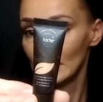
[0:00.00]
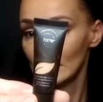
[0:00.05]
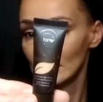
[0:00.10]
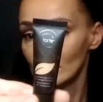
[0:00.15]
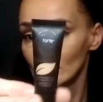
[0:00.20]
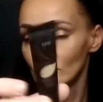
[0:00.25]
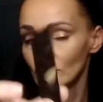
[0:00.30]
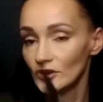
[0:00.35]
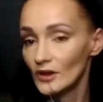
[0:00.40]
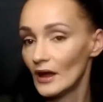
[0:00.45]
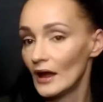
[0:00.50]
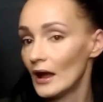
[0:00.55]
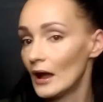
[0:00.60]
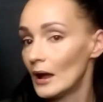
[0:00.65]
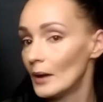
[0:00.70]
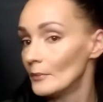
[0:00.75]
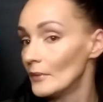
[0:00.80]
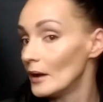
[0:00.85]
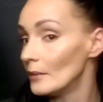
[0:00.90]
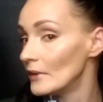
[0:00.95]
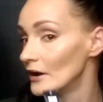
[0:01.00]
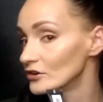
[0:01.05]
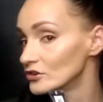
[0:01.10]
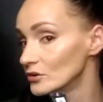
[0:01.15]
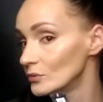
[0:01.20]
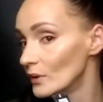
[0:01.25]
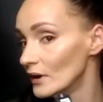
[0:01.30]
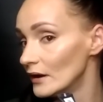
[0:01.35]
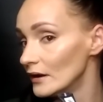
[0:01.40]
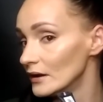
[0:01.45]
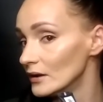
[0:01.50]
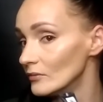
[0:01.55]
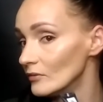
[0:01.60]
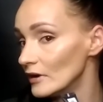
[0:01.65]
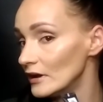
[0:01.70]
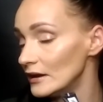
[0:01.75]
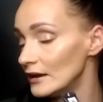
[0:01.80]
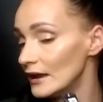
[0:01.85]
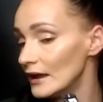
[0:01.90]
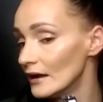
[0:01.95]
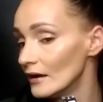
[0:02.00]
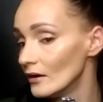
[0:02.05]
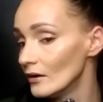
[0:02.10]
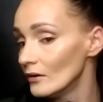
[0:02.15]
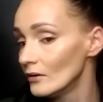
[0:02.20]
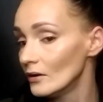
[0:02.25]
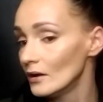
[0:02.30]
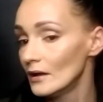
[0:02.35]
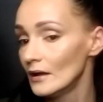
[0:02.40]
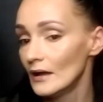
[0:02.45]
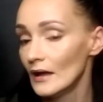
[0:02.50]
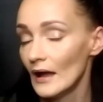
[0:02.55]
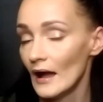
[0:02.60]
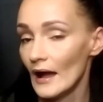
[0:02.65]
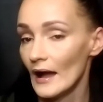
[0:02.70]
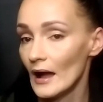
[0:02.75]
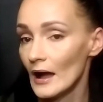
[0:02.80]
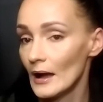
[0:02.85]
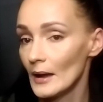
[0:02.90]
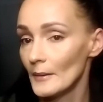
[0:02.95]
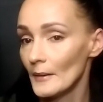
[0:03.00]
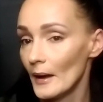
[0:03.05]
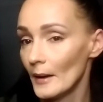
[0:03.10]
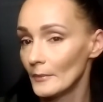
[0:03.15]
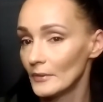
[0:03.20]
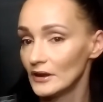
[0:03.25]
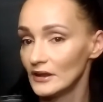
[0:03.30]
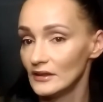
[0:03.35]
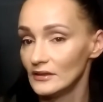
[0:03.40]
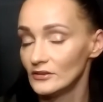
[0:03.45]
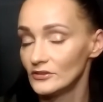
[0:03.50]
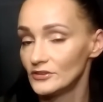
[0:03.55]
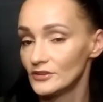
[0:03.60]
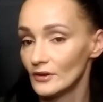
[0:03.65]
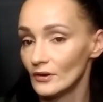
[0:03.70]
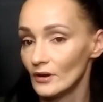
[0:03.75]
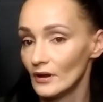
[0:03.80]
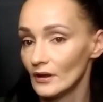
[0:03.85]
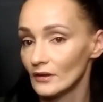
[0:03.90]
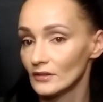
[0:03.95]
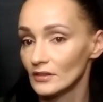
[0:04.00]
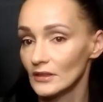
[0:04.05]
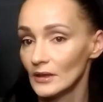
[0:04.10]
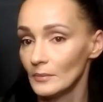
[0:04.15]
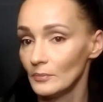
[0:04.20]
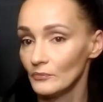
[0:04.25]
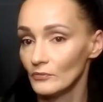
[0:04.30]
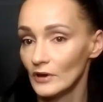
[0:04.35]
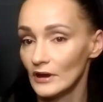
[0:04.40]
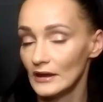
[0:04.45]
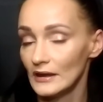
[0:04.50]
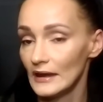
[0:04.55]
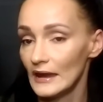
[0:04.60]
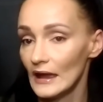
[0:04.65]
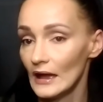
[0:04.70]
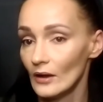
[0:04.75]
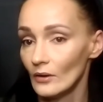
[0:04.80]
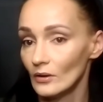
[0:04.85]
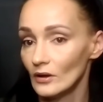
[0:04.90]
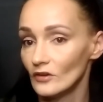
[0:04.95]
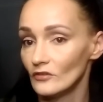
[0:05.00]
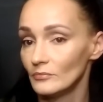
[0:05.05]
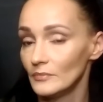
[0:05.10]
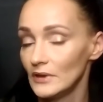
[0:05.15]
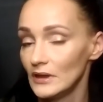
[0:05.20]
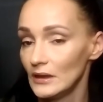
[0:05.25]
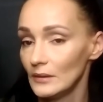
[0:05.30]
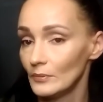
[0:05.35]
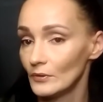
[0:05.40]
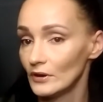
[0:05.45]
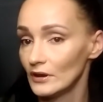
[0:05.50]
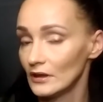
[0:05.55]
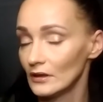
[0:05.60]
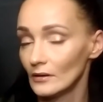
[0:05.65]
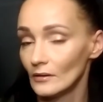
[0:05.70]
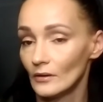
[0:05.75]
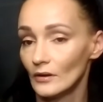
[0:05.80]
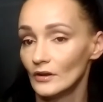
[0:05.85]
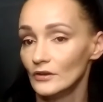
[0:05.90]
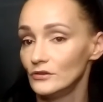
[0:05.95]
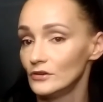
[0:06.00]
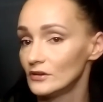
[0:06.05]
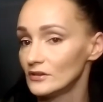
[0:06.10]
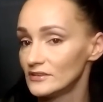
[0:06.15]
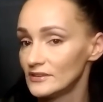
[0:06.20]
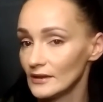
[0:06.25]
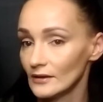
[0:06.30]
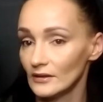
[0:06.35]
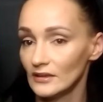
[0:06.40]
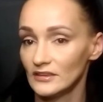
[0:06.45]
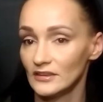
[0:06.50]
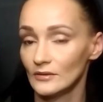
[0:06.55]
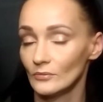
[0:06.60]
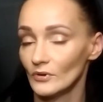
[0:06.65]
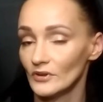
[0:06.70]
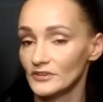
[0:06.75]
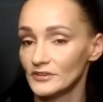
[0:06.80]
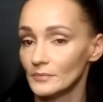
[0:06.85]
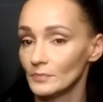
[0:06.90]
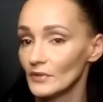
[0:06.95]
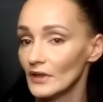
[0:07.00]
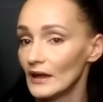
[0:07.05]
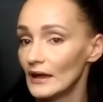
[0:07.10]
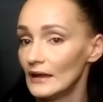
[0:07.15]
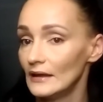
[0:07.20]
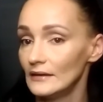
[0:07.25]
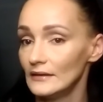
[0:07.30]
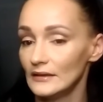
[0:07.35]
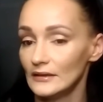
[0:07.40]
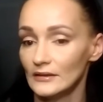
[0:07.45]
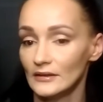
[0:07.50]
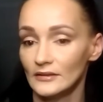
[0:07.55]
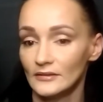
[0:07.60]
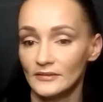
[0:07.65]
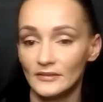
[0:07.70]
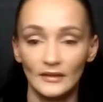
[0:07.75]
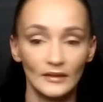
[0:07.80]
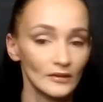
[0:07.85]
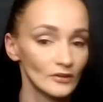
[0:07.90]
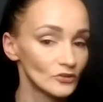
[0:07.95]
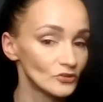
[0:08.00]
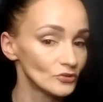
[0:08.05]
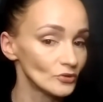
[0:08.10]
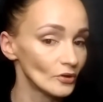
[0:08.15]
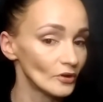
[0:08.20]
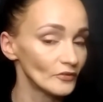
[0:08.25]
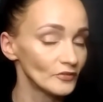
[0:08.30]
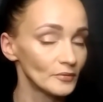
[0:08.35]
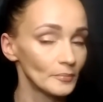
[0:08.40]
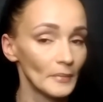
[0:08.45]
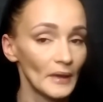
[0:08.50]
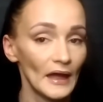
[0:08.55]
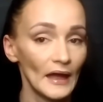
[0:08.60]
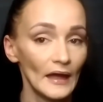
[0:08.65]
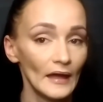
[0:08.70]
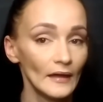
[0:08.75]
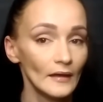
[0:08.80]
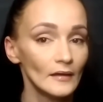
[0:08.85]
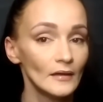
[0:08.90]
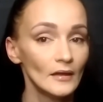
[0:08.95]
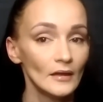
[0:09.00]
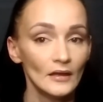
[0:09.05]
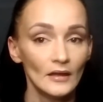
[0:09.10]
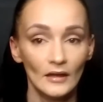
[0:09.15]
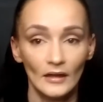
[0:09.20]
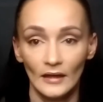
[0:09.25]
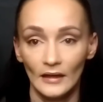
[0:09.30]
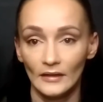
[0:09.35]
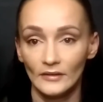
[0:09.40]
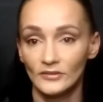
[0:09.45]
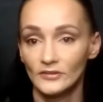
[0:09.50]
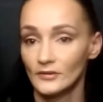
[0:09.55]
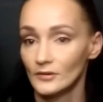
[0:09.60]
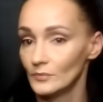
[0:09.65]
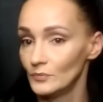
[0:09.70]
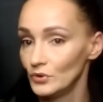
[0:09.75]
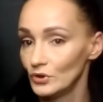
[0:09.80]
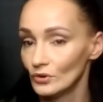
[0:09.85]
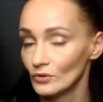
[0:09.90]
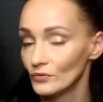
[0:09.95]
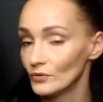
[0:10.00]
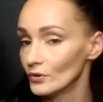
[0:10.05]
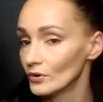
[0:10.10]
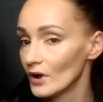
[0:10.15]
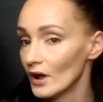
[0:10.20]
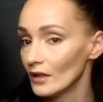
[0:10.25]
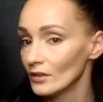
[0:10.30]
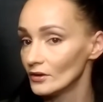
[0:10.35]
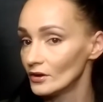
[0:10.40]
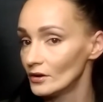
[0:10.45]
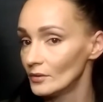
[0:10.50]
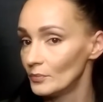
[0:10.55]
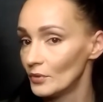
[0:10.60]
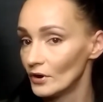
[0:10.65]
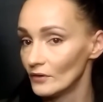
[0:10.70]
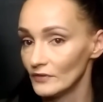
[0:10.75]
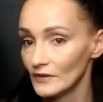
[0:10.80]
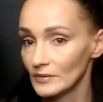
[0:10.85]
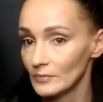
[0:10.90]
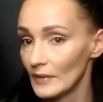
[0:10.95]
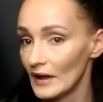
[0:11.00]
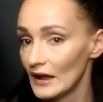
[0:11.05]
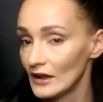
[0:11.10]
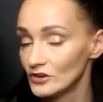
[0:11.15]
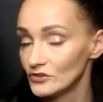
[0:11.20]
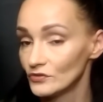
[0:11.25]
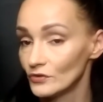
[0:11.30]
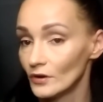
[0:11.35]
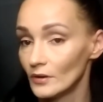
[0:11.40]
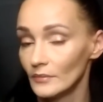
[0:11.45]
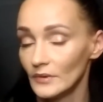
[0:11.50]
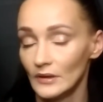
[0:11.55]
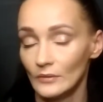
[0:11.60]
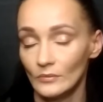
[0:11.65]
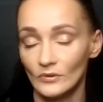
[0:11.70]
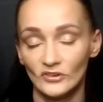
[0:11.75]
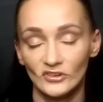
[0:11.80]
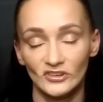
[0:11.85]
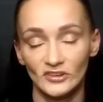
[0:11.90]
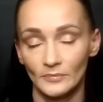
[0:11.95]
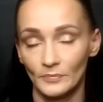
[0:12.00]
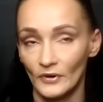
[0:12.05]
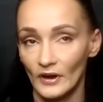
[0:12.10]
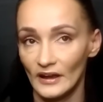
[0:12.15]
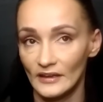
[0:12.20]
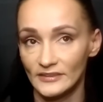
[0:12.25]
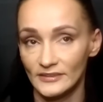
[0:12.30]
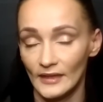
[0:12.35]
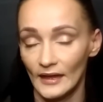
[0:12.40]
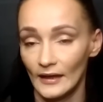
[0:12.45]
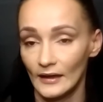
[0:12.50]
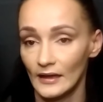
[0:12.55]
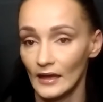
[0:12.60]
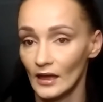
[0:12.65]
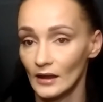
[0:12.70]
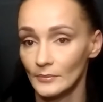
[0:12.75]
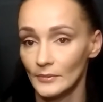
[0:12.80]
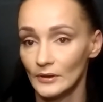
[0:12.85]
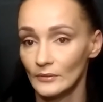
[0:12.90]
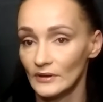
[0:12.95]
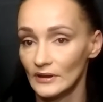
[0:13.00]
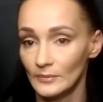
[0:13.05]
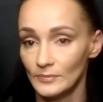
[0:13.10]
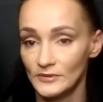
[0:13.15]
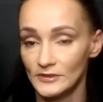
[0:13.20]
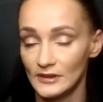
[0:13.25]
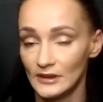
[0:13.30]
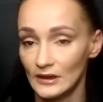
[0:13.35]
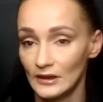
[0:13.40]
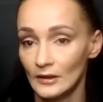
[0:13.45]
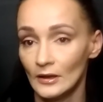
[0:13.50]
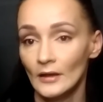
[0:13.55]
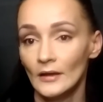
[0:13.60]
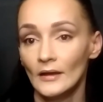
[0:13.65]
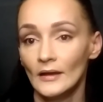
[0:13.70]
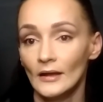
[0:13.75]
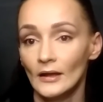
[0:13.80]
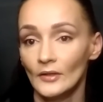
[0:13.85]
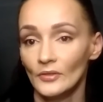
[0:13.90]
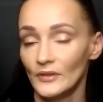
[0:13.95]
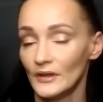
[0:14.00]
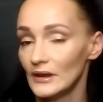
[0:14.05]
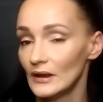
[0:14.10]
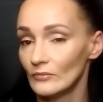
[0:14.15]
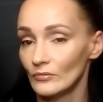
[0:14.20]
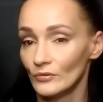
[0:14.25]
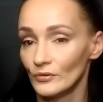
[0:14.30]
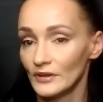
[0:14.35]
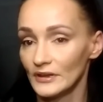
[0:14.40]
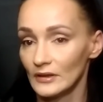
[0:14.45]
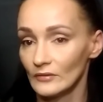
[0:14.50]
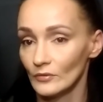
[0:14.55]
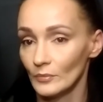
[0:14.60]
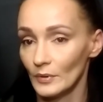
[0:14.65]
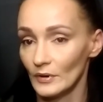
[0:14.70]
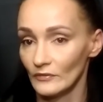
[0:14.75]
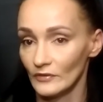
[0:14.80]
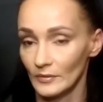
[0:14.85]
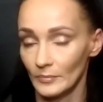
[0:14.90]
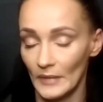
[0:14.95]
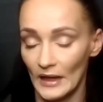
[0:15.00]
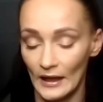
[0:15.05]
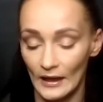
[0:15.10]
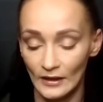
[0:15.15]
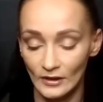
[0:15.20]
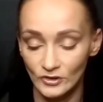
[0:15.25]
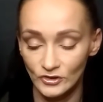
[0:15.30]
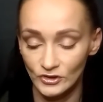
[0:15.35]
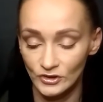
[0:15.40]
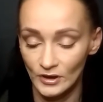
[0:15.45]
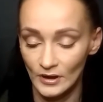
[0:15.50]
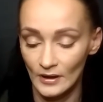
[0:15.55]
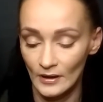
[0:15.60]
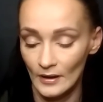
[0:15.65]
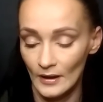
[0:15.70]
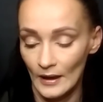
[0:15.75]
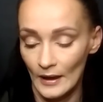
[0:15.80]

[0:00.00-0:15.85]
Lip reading: beige. I'm actually wearing it right now. I'm going to insert a clip right now of me putting it on. You can see how easy it was to blend. It is like a soft matte. It's a beautiful color, a perfect match for me, which surprised the heck out of me with Ipsy. They never really give a perfect match.